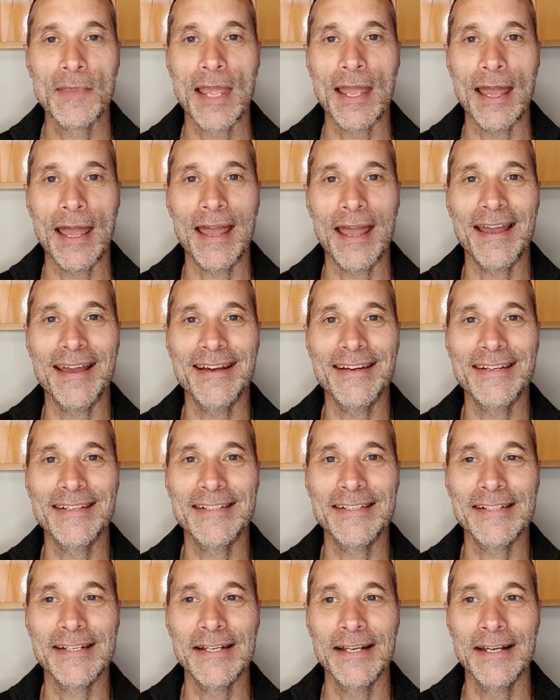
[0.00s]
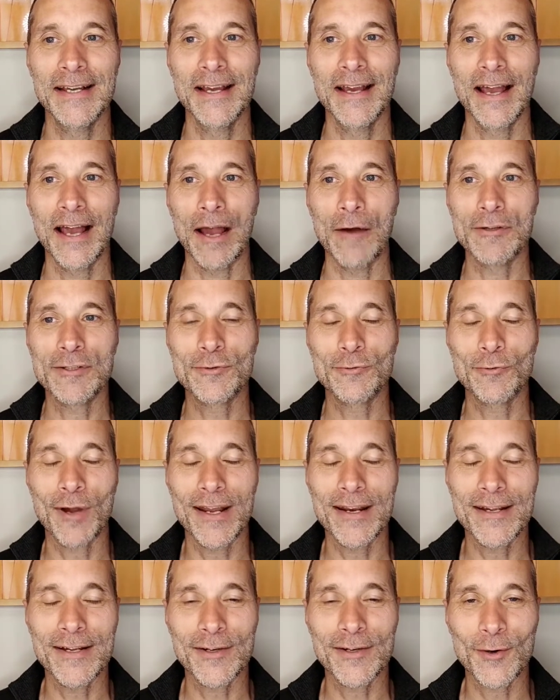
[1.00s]
And I was
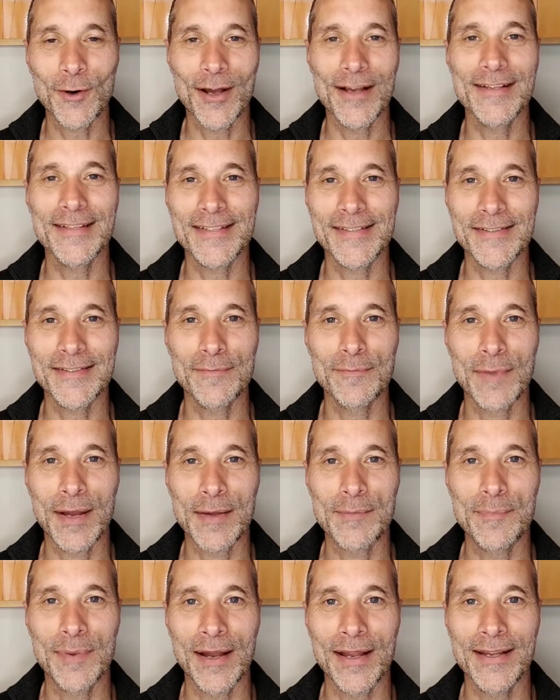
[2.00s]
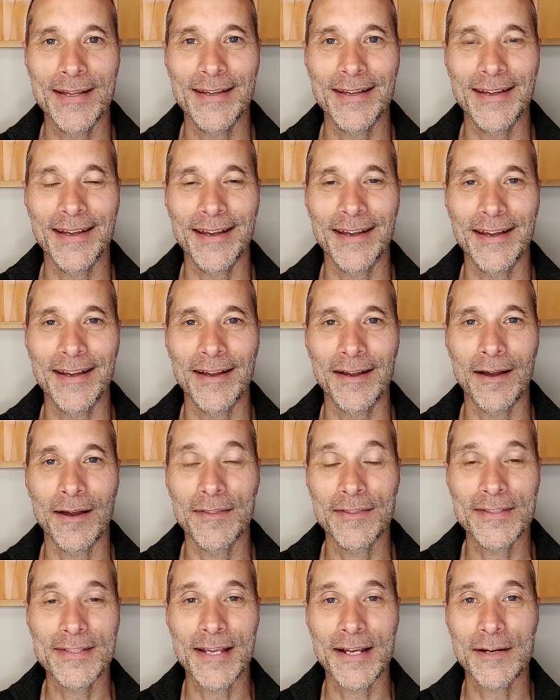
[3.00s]
riding across my bike
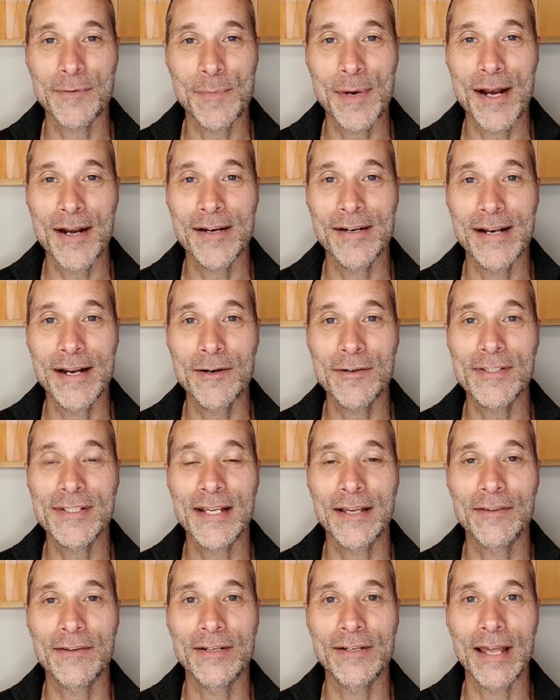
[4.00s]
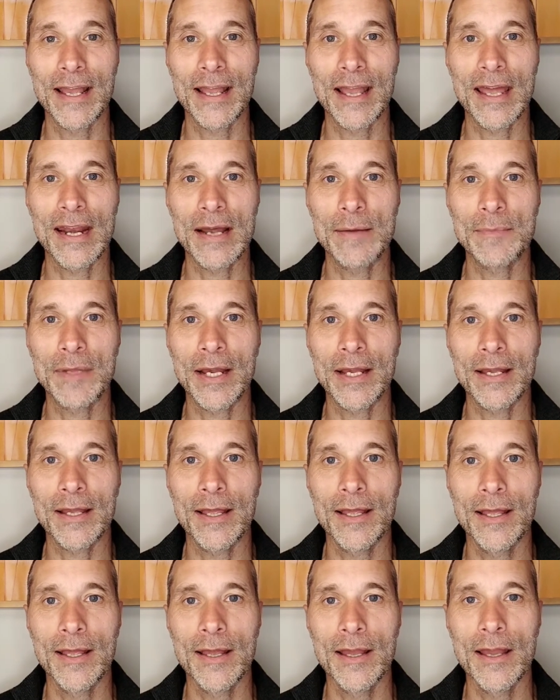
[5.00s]
on Second Narrows the other day, and I'm like,
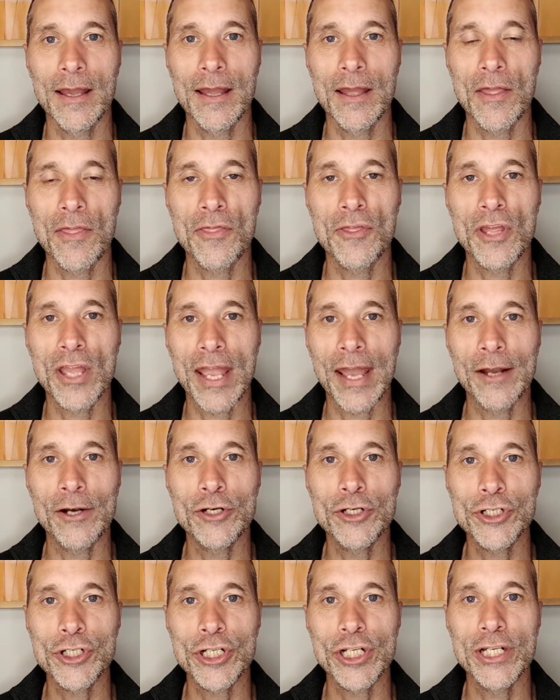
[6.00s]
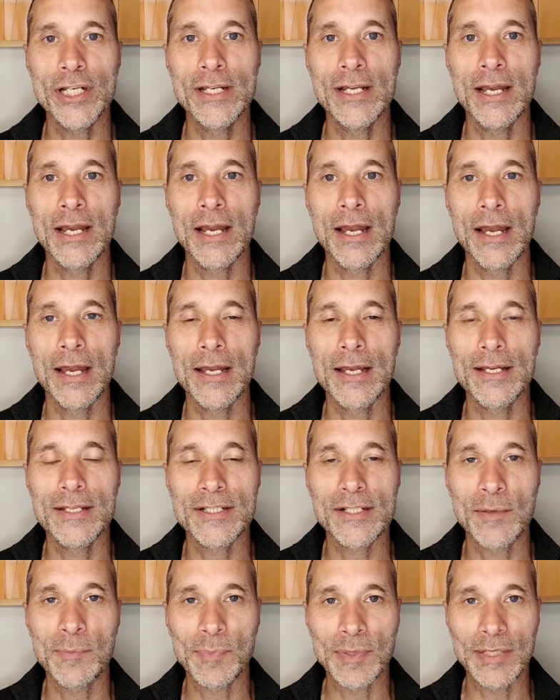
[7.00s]
the energy is
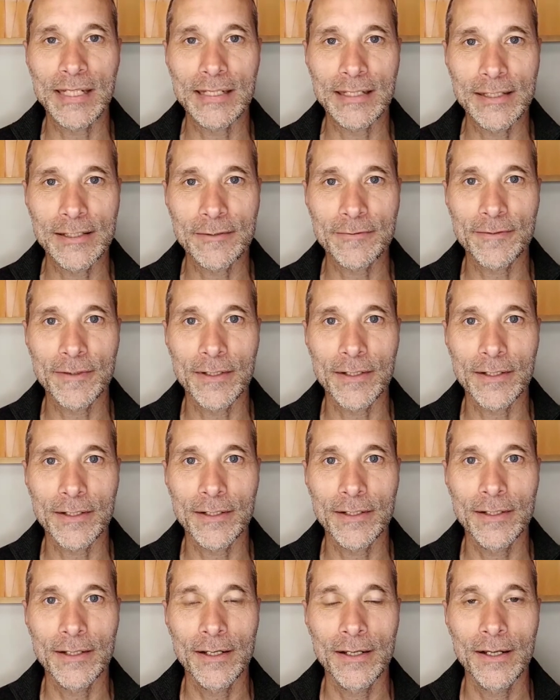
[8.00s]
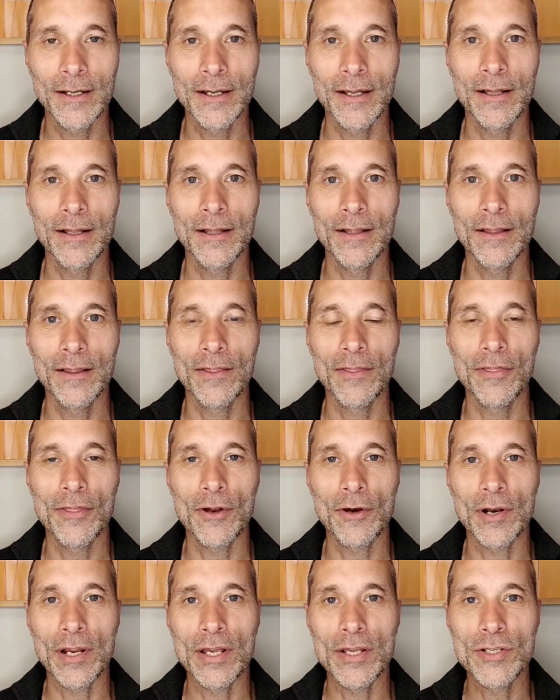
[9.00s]
completely different.
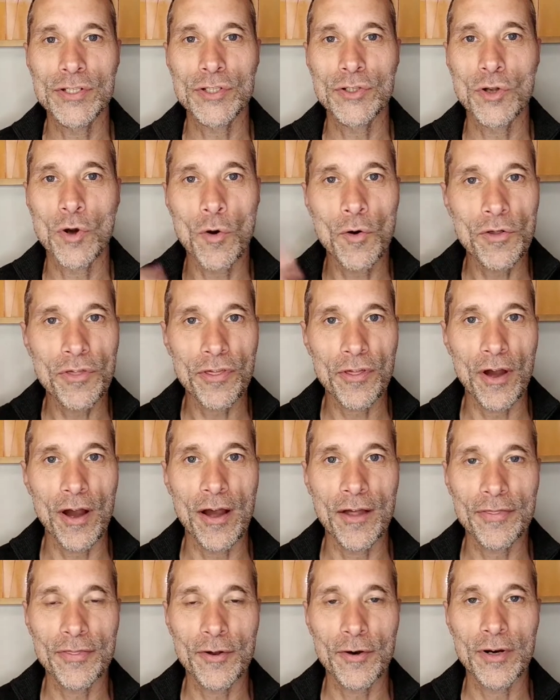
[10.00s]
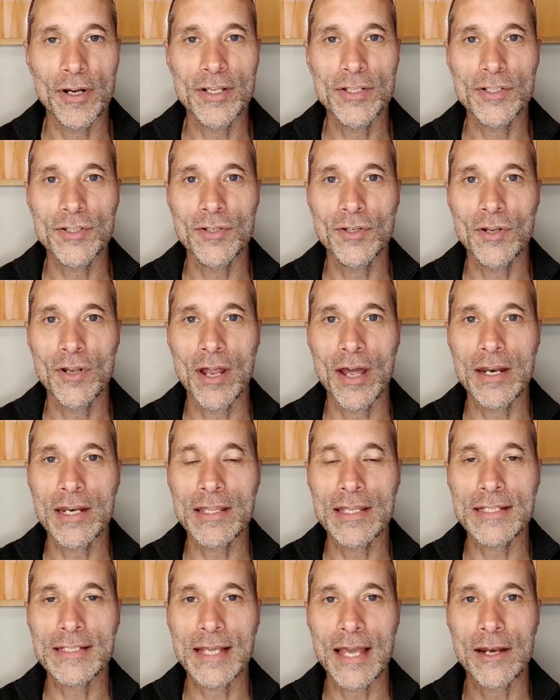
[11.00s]
There is no thought, there is none of
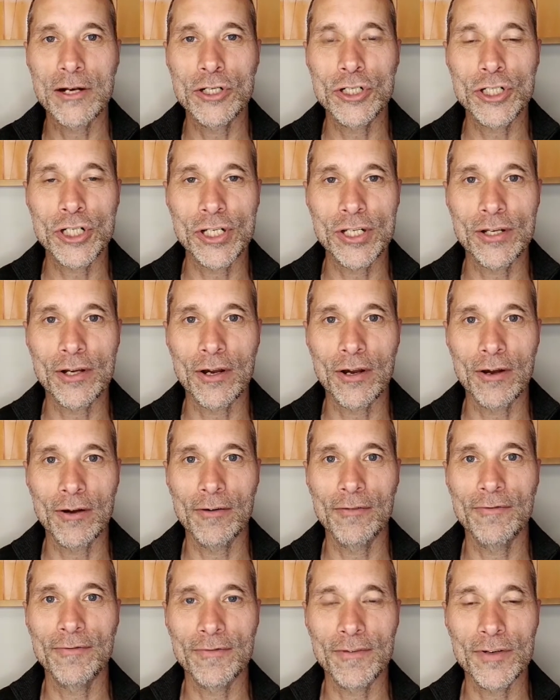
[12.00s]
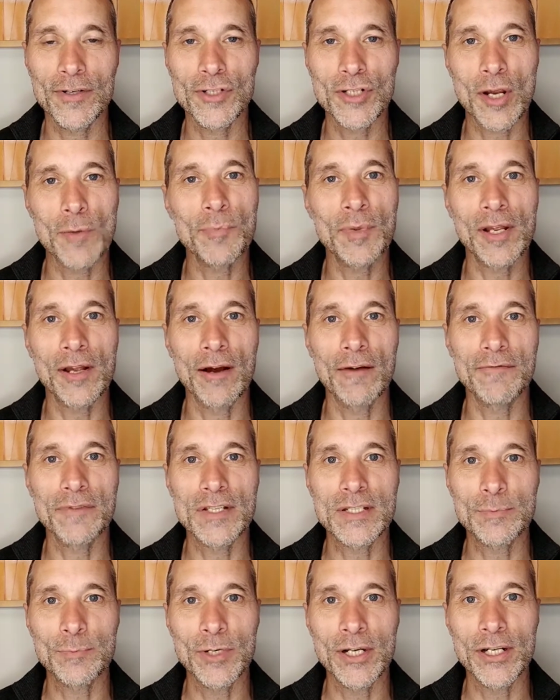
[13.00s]
this energy of jumping off
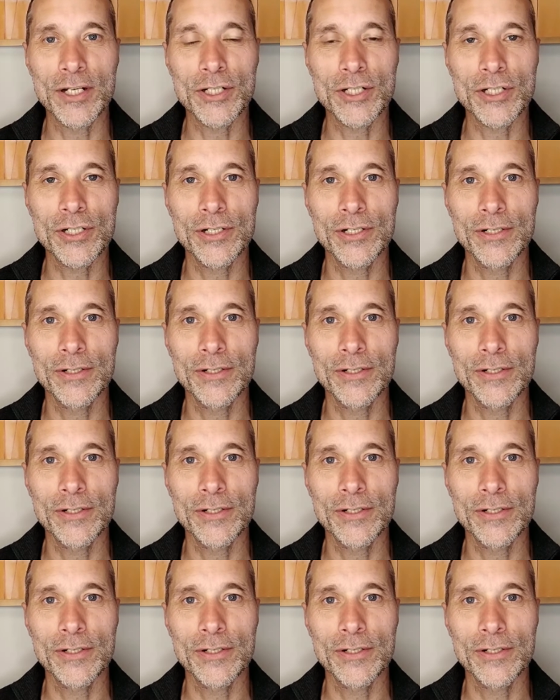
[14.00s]
this bridge.